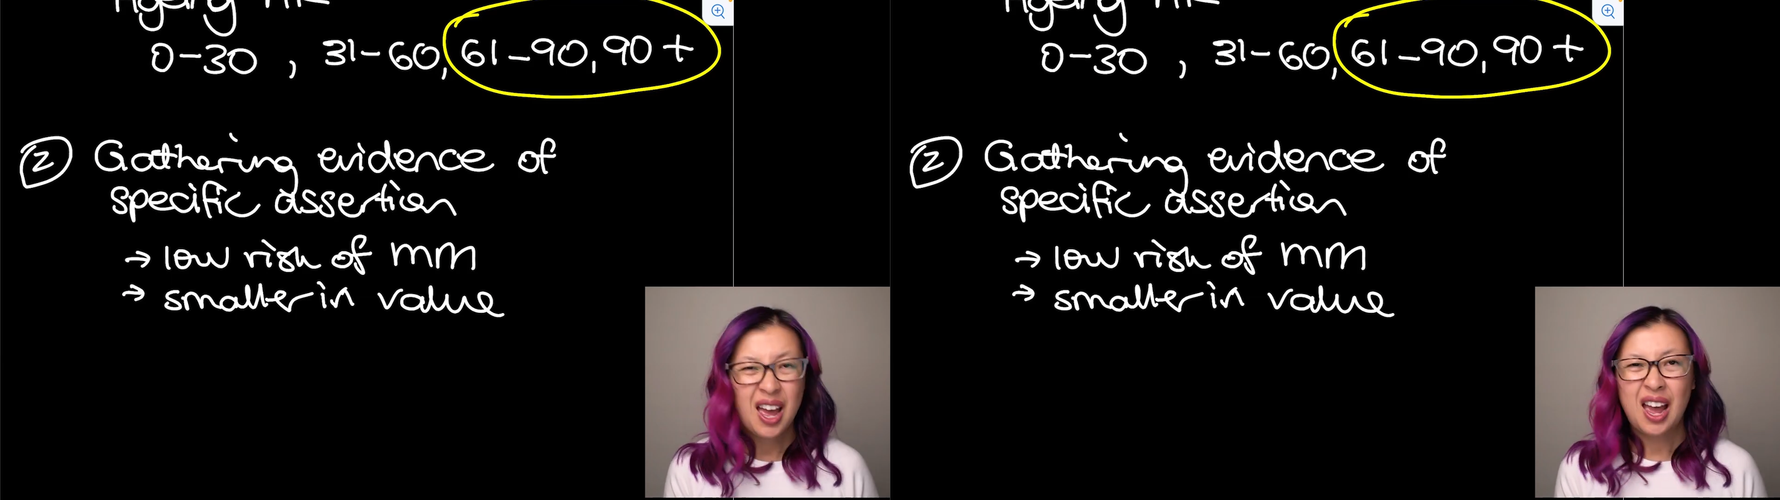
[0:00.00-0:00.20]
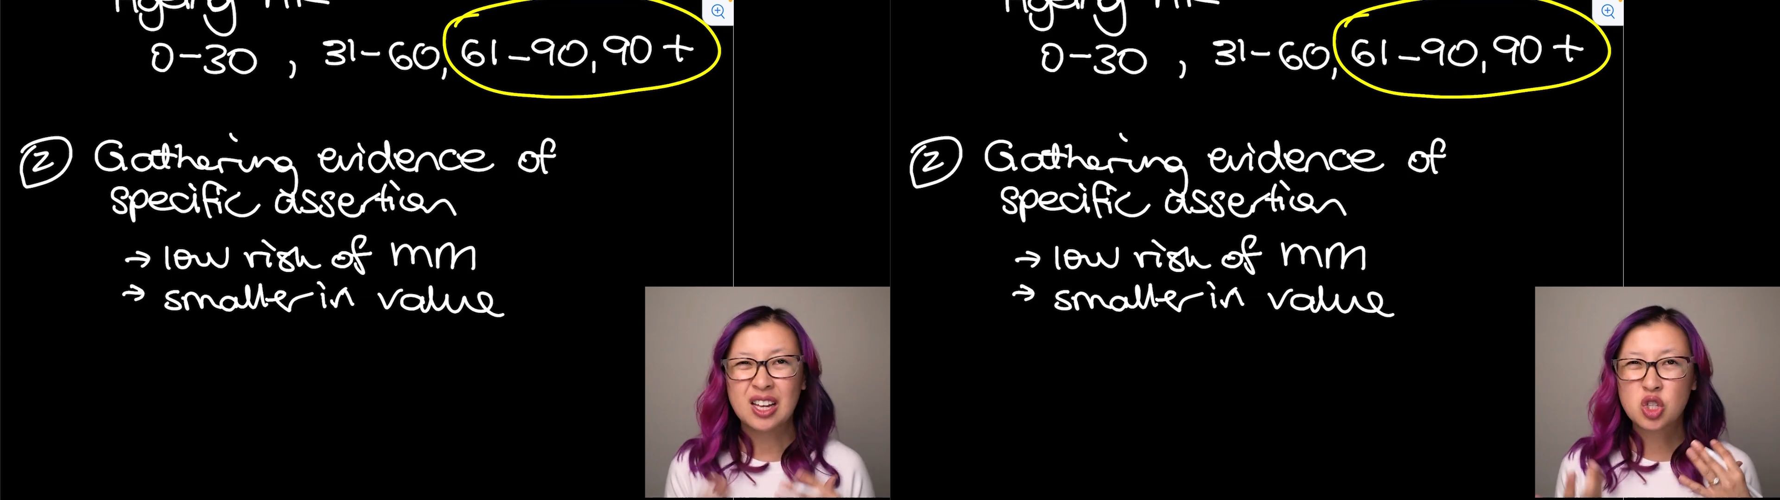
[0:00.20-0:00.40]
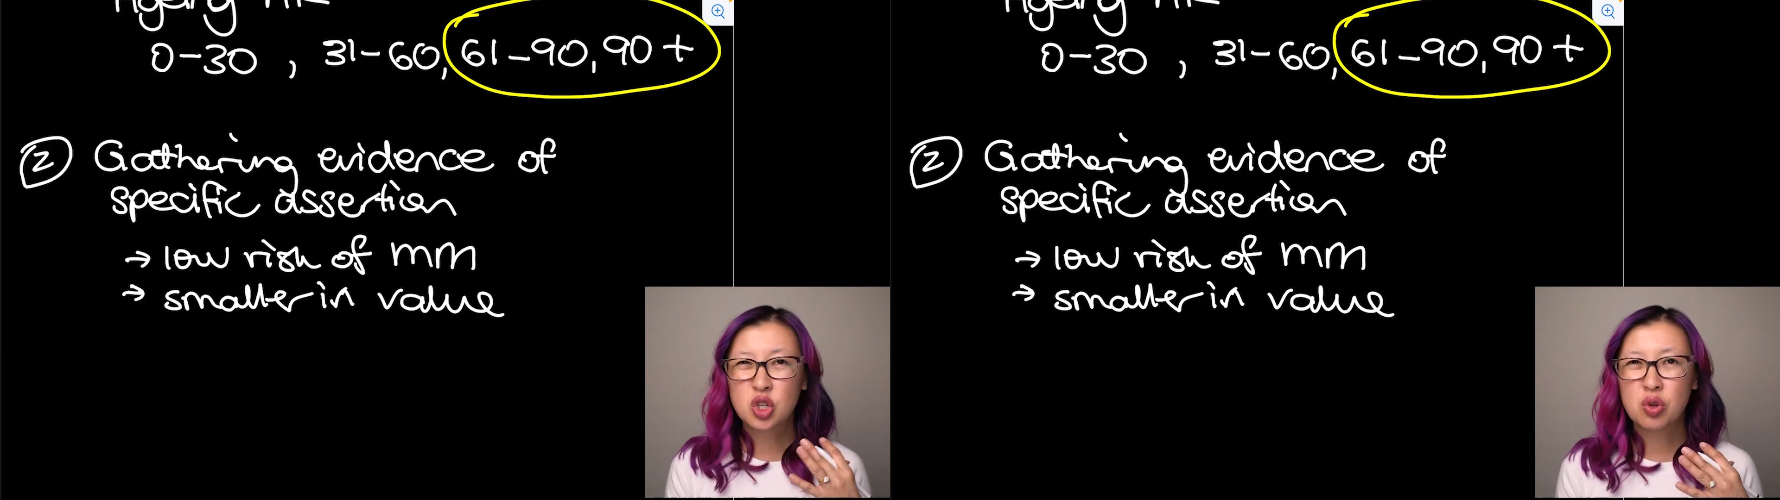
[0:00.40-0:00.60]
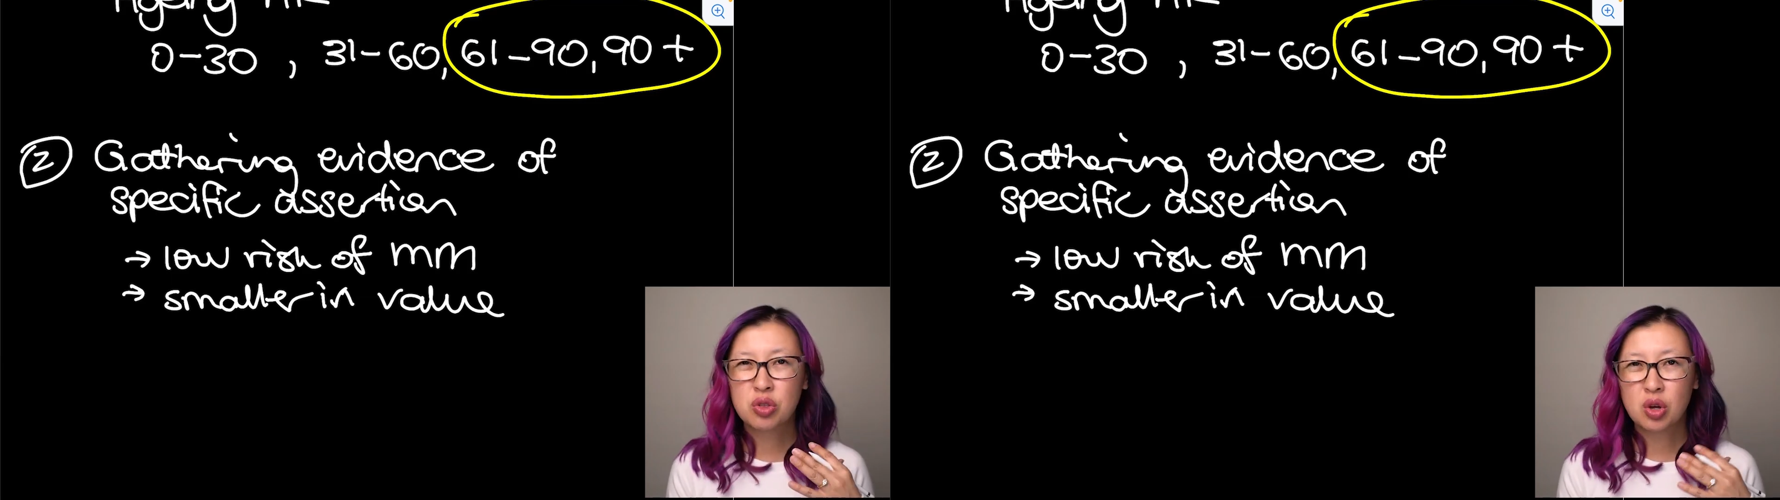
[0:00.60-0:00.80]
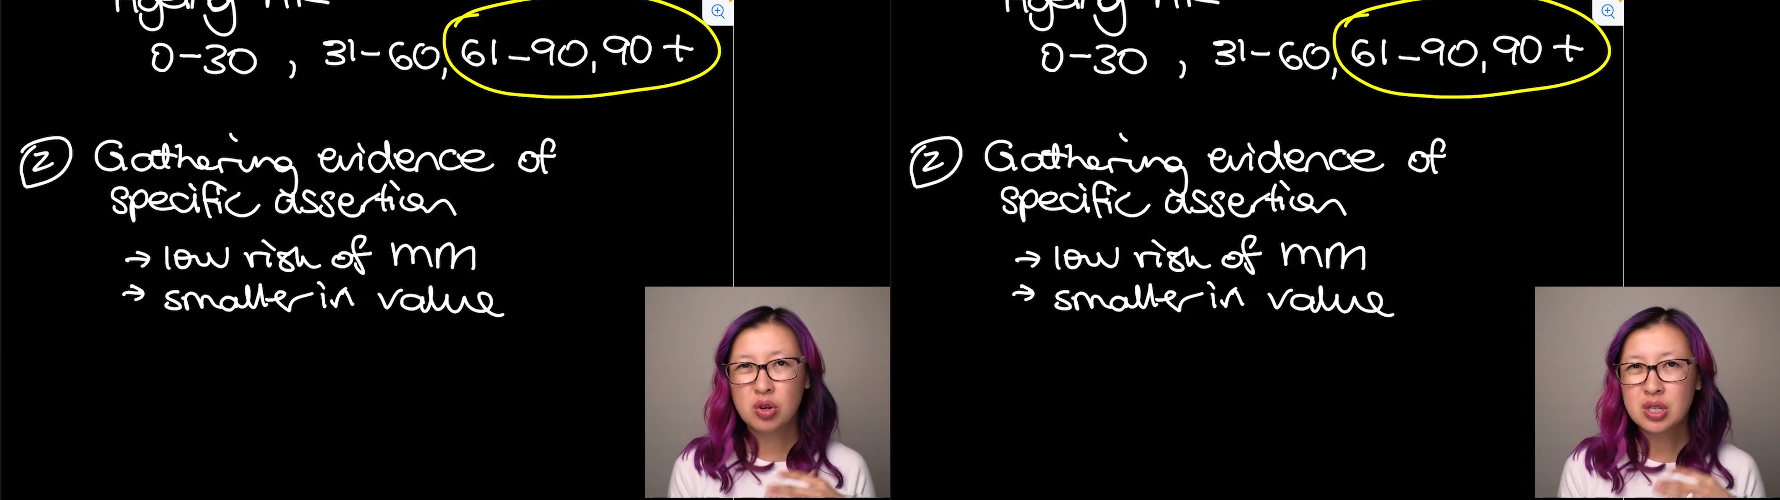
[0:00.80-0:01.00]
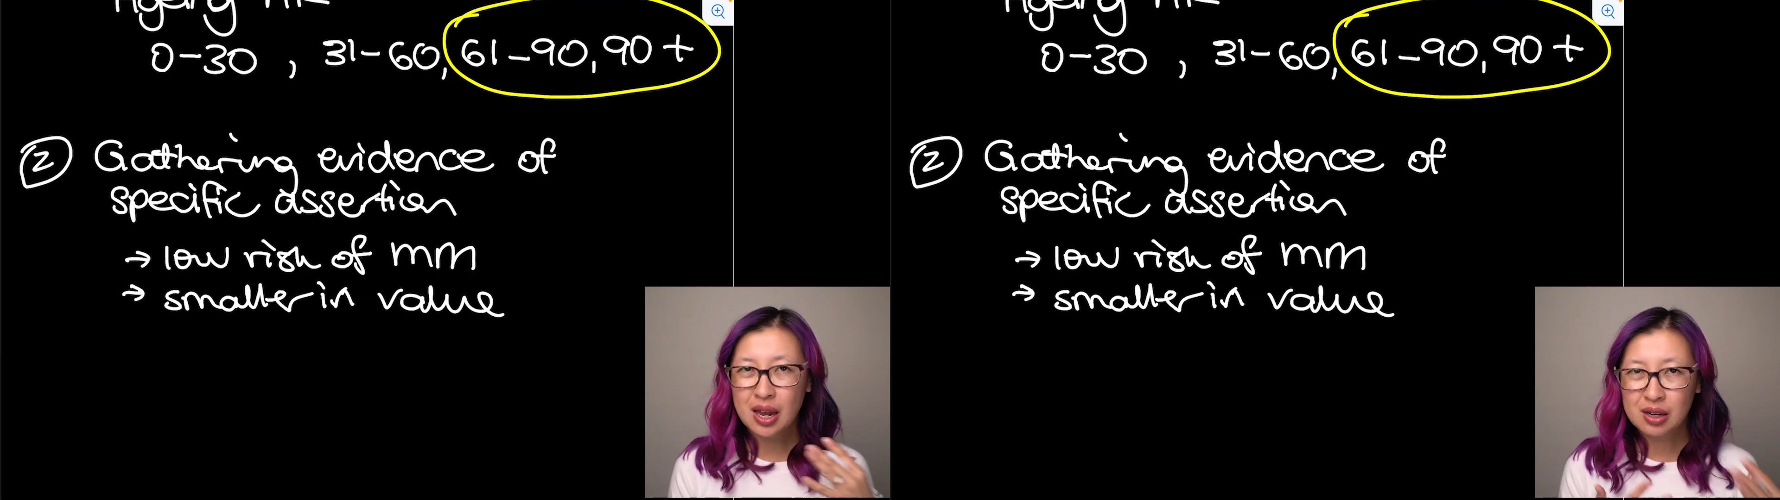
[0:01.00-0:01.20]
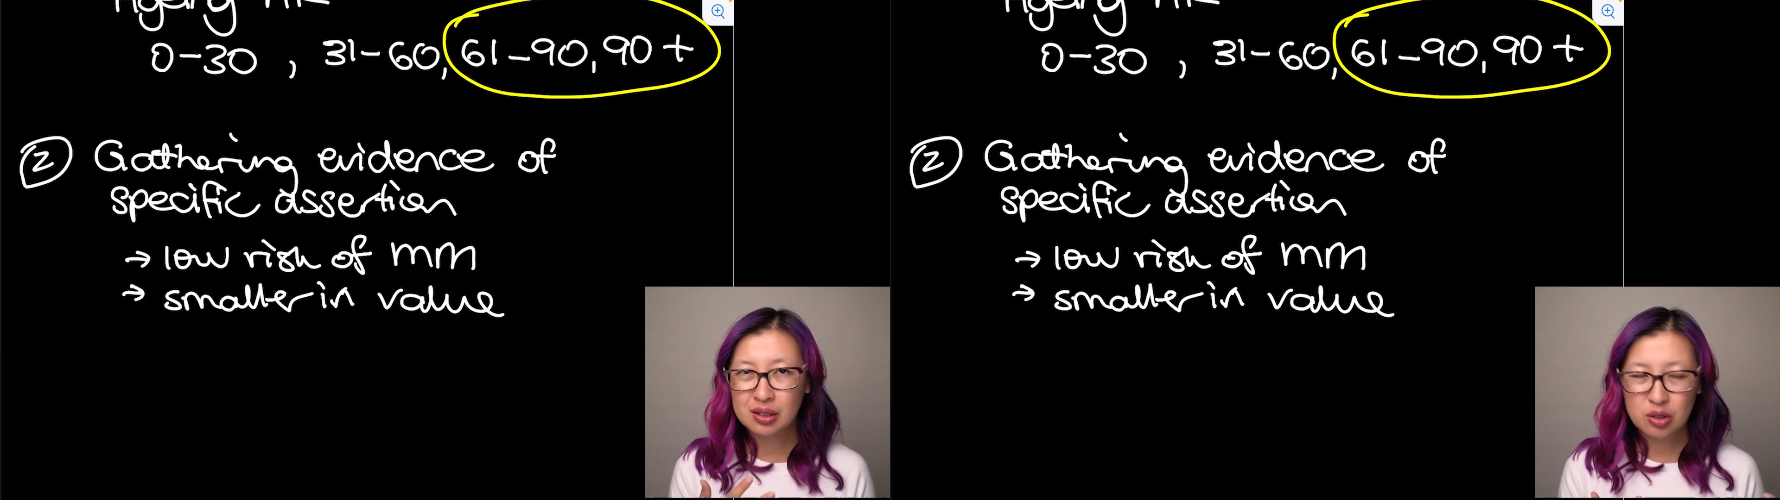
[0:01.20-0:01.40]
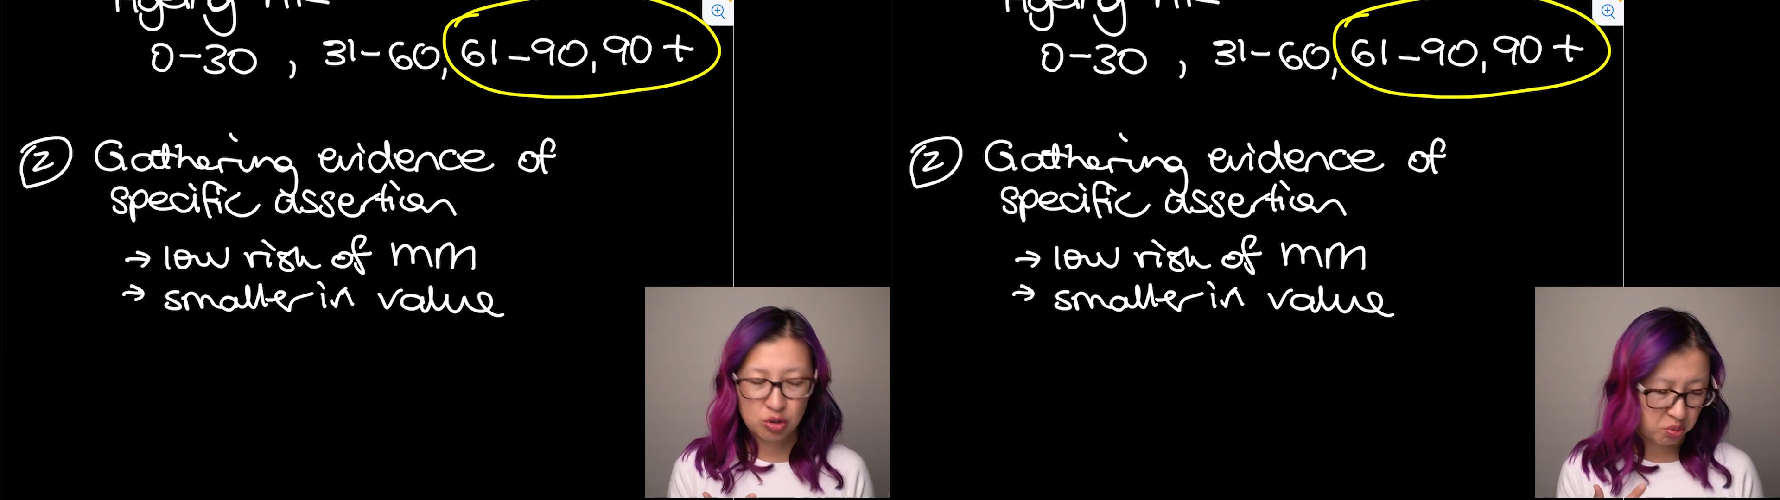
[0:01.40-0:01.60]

And so those analytical